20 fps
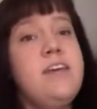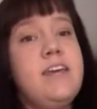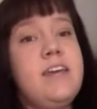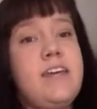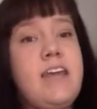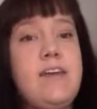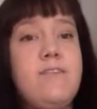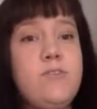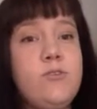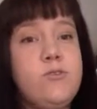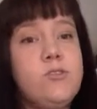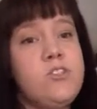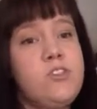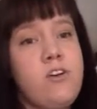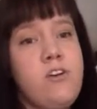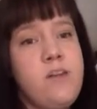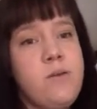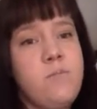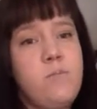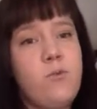it gave you a
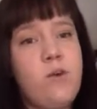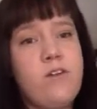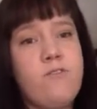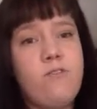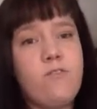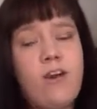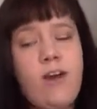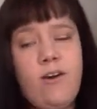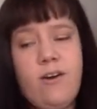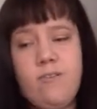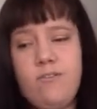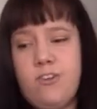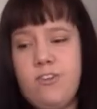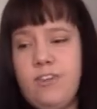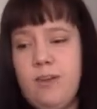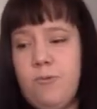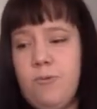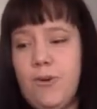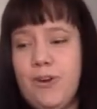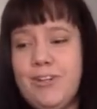starting point for how
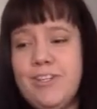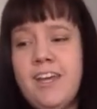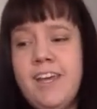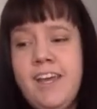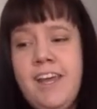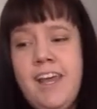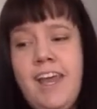everything worked.